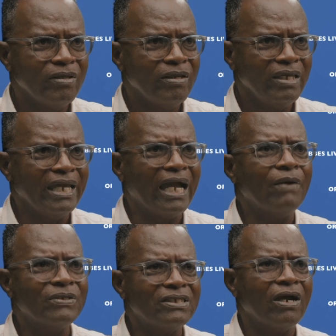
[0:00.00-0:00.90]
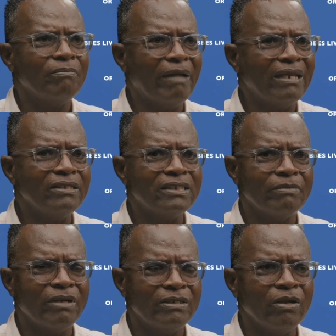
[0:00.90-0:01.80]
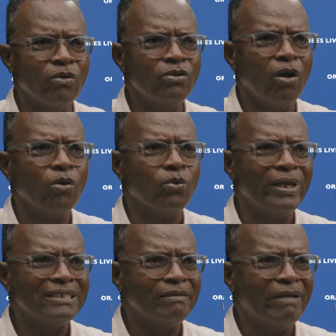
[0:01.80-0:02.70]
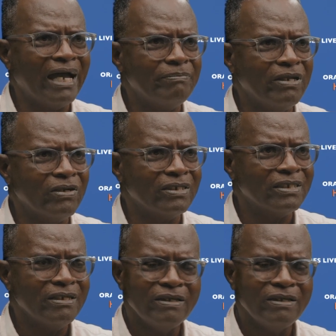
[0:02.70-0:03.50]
Yeah, I would say on balance, somewhat the good outweighs the bad because